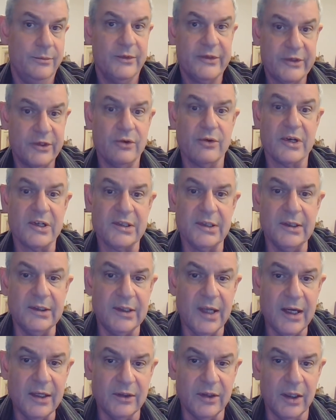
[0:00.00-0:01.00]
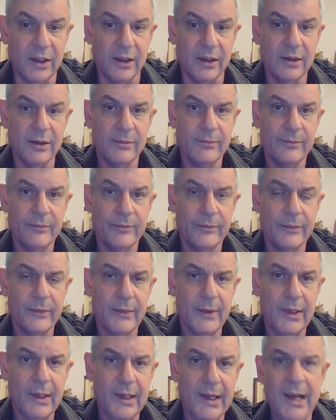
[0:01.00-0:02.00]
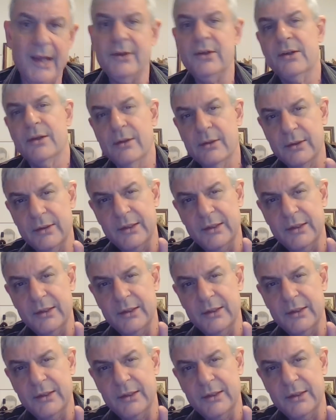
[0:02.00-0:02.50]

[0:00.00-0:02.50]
seriously dating. And